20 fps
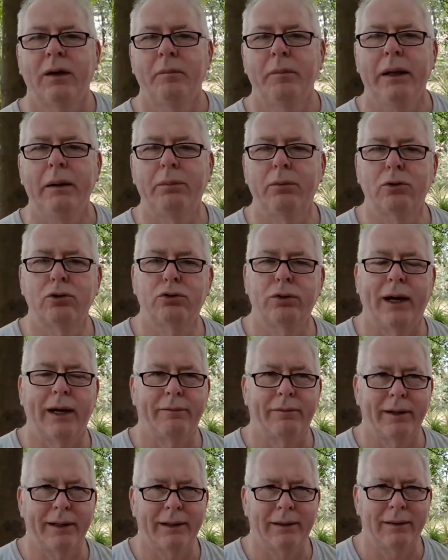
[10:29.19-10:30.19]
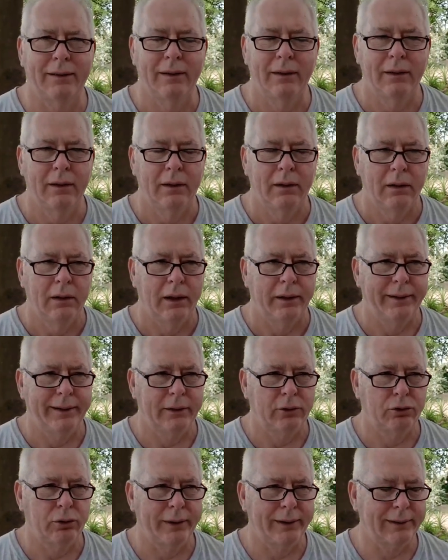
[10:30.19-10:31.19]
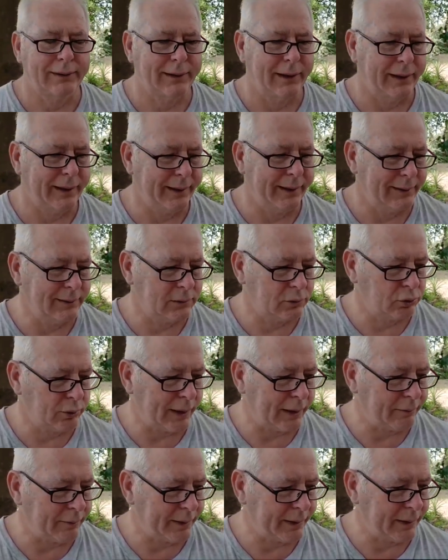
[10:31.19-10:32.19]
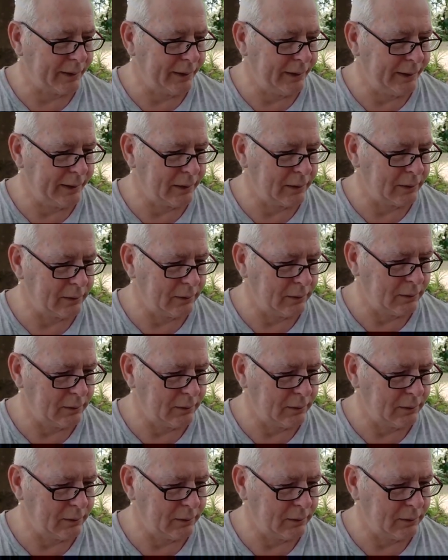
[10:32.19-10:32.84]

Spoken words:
People traveling. I think Trent said he's traveling here